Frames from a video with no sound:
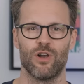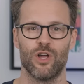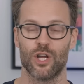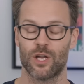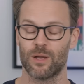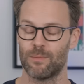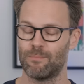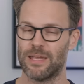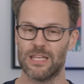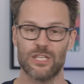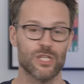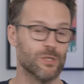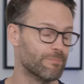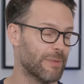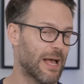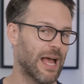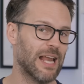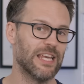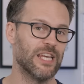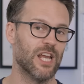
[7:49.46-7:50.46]
look means you
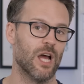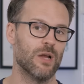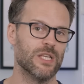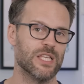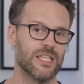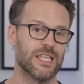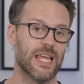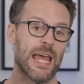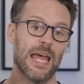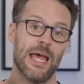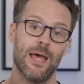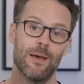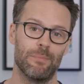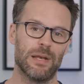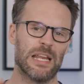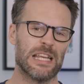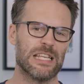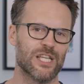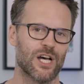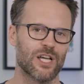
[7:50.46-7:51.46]
barely notice it
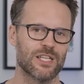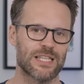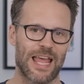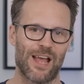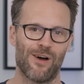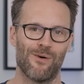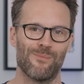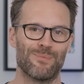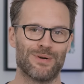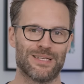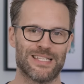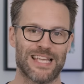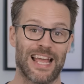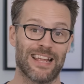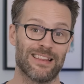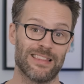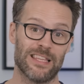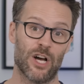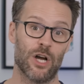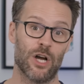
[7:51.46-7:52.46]
but it does help protect the